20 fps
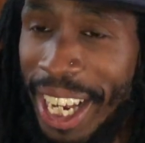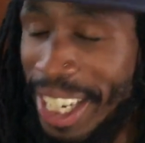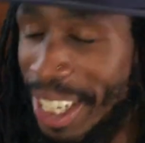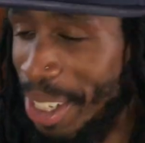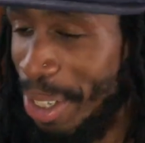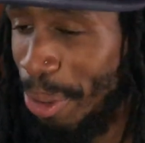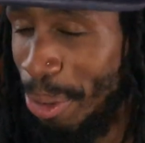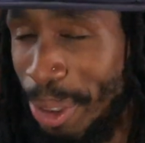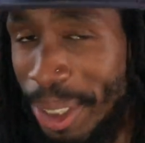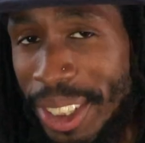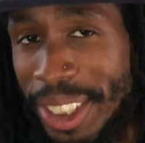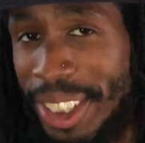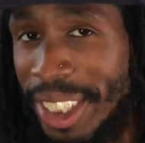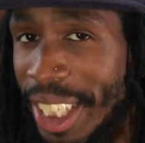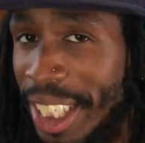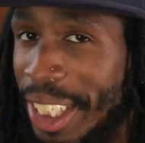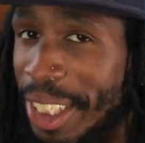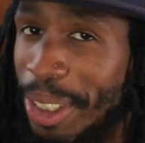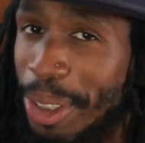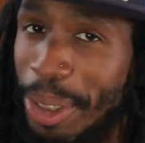I know it looks
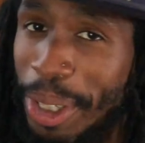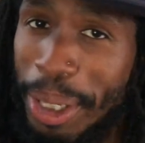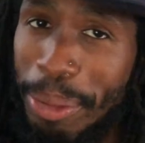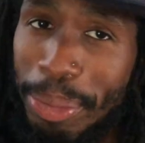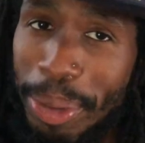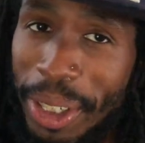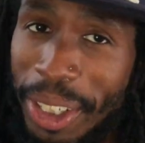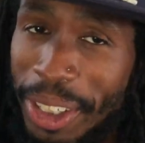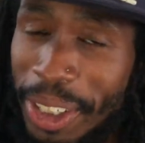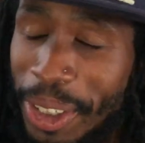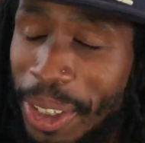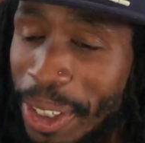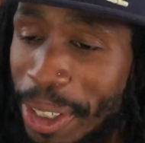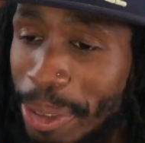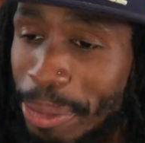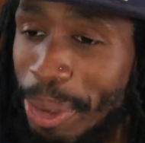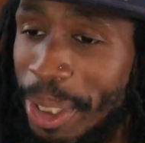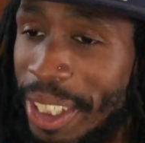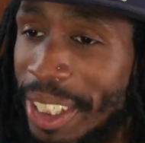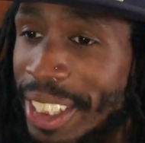like a grandpa
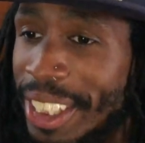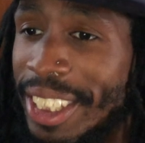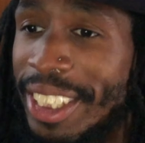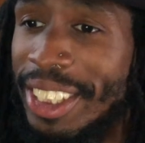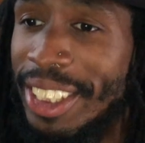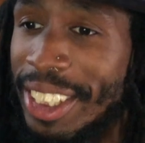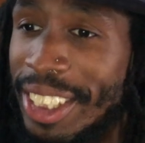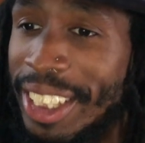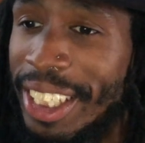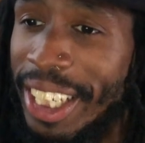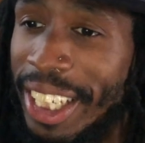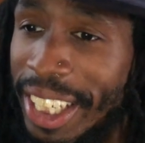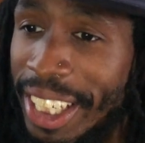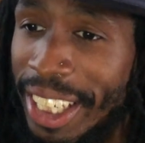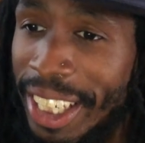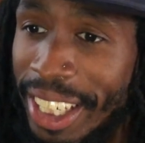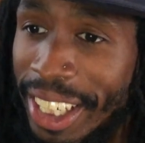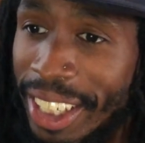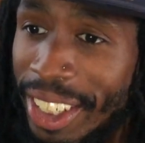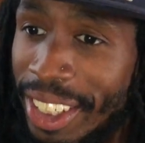car, but at the end of the
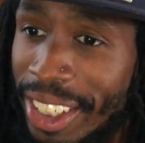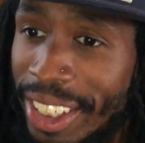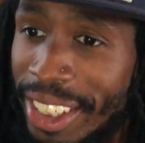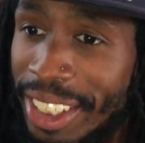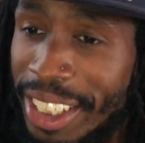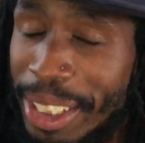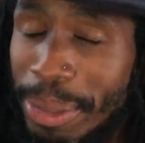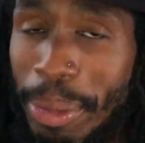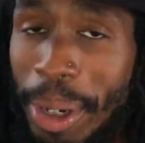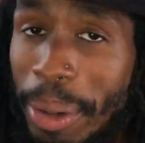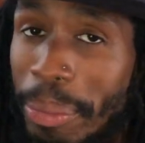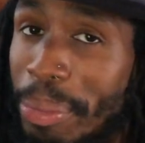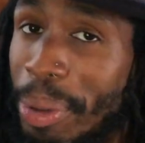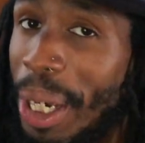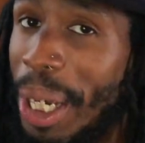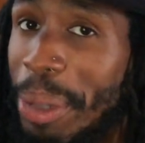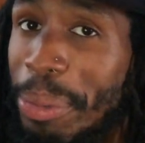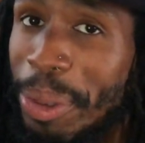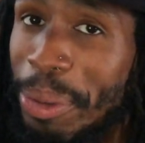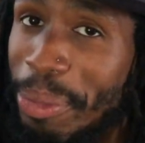day, that's my
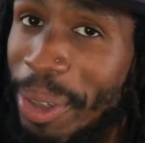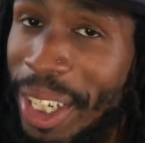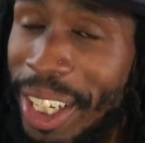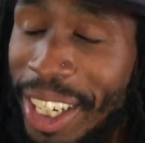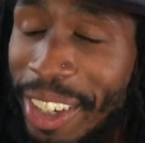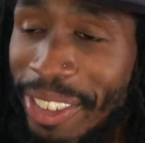baby, man.